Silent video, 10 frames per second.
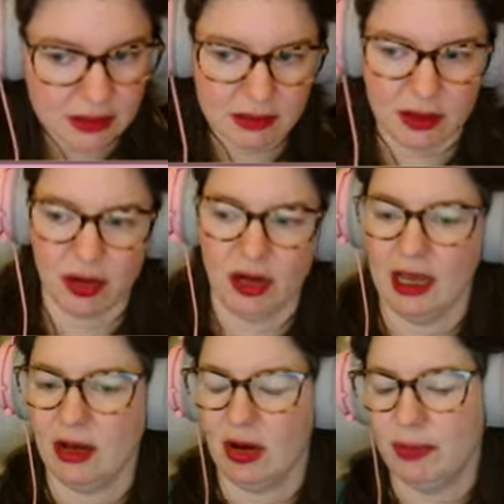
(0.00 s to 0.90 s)
got a lot, I
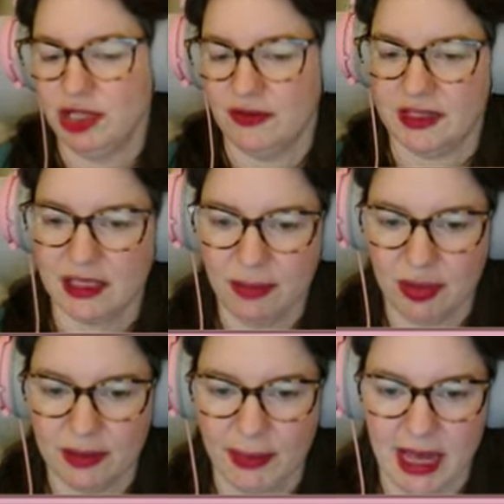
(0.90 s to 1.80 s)
got a bunch of
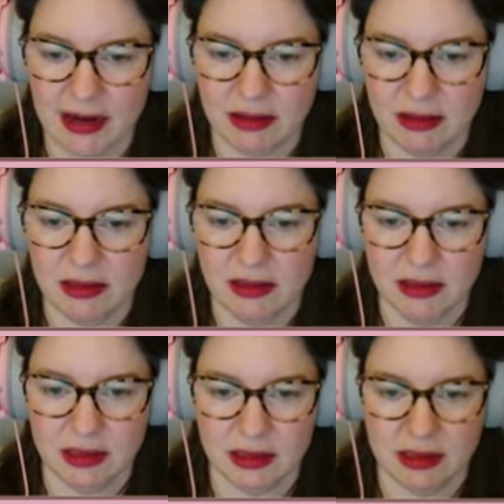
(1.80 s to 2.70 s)
simple
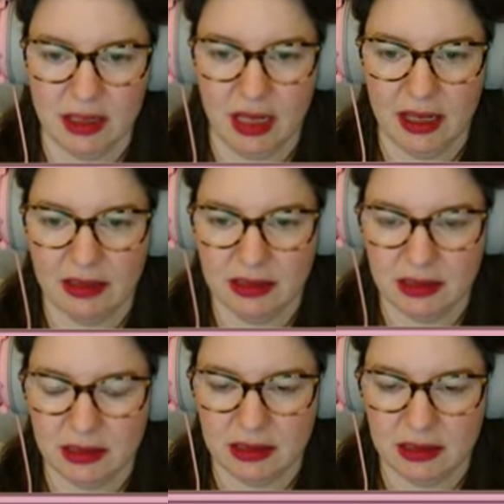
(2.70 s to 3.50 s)
panels and